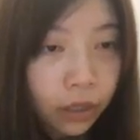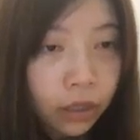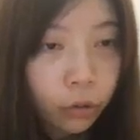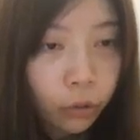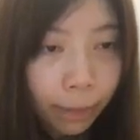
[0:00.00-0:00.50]

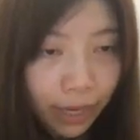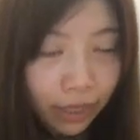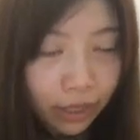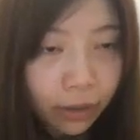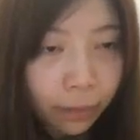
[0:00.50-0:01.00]
The
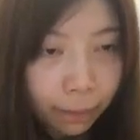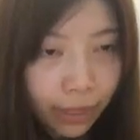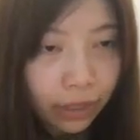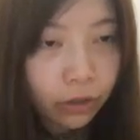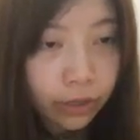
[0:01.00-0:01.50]
remaining
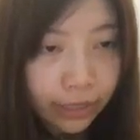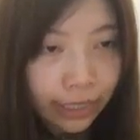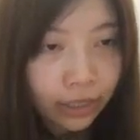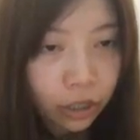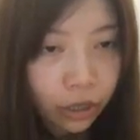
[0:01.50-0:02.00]
male
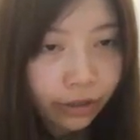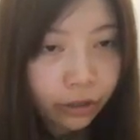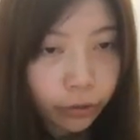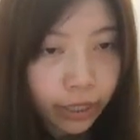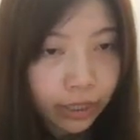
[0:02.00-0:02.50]
sex
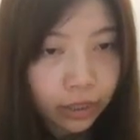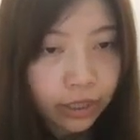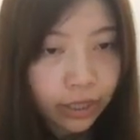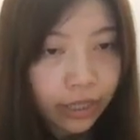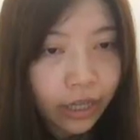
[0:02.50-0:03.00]
characteristics
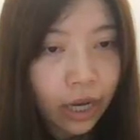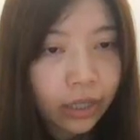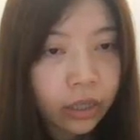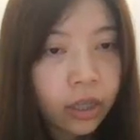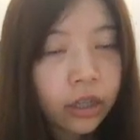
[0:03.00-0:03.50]
such
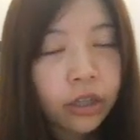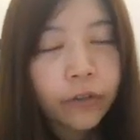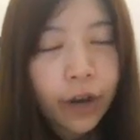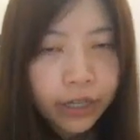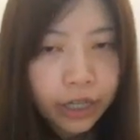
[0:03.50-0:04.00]
as
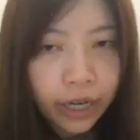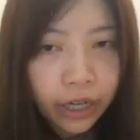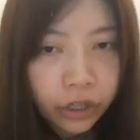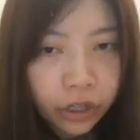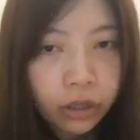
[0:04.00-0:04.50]

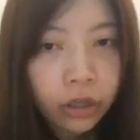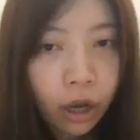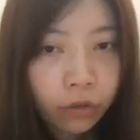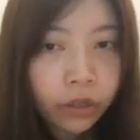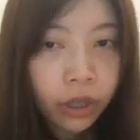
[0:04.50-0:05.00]
differentiation
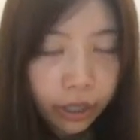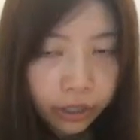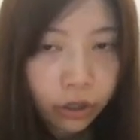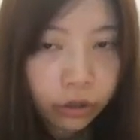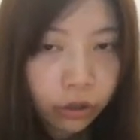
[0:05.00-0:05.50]
of the
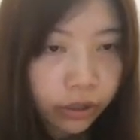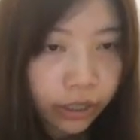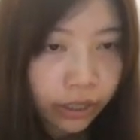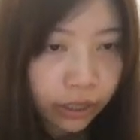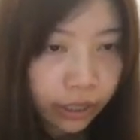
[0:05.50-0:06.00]
external
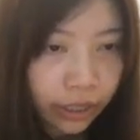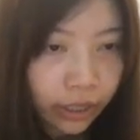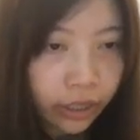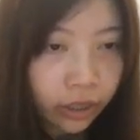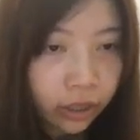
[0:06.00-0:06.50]

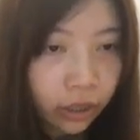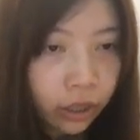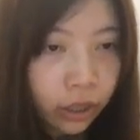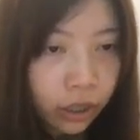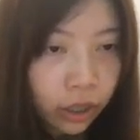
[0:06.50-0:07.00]
genitalia
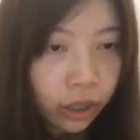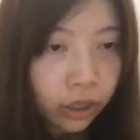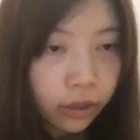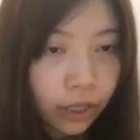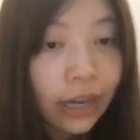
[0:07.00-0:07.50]

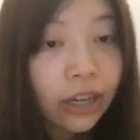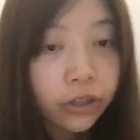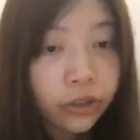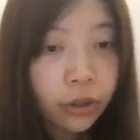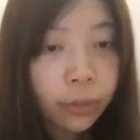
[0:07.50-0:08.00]
are
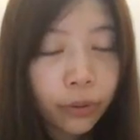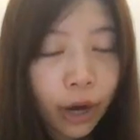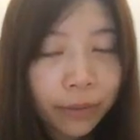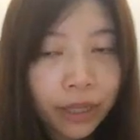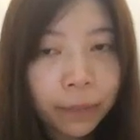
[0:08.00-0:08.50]
controlled
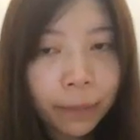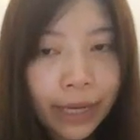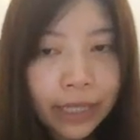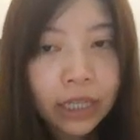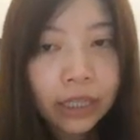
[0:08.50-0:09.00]
primarily
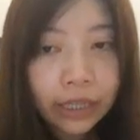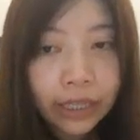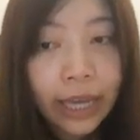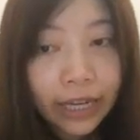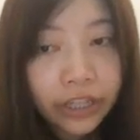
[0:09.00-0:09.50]
by the
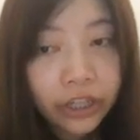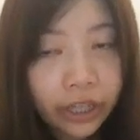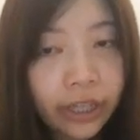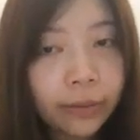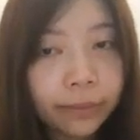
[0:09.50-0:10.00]

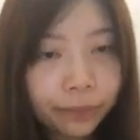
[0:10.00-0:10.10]
DHT.